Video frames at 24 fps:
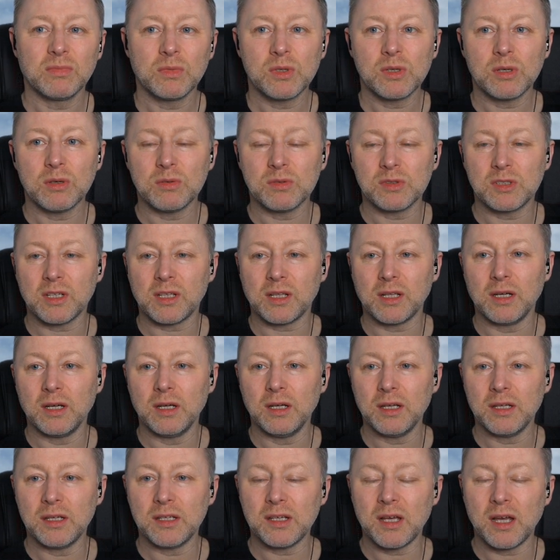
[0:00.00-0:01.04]
He was like
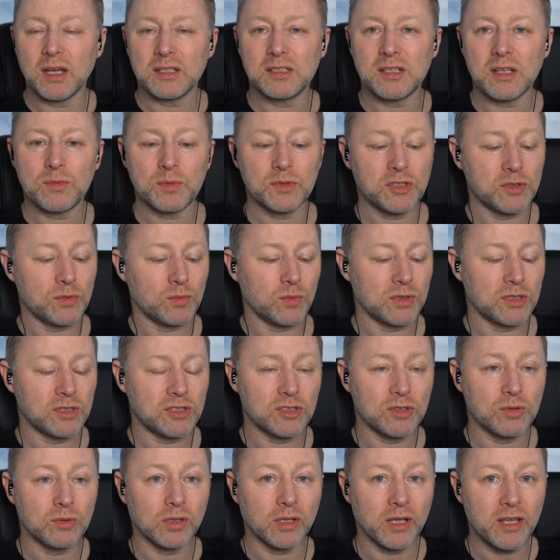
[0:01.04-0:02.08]
that. I said, what did
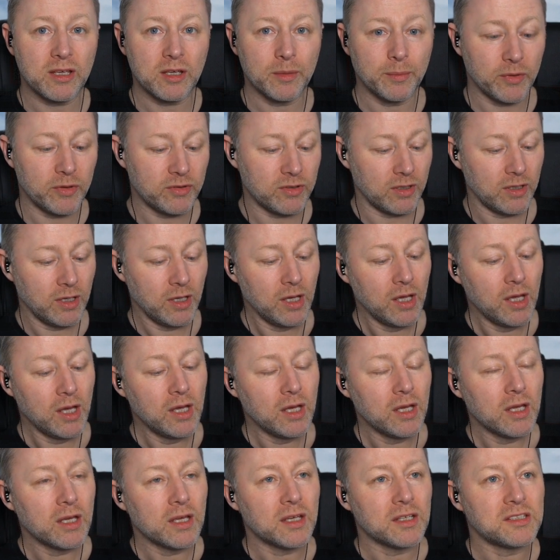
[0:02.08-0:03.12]
you not like about it?
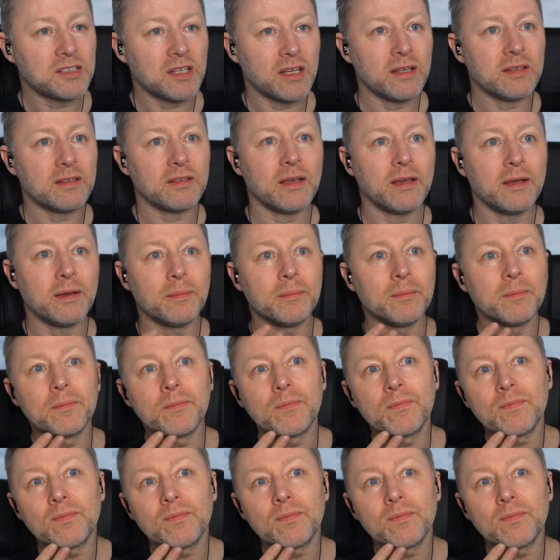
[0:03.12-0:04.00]
He said,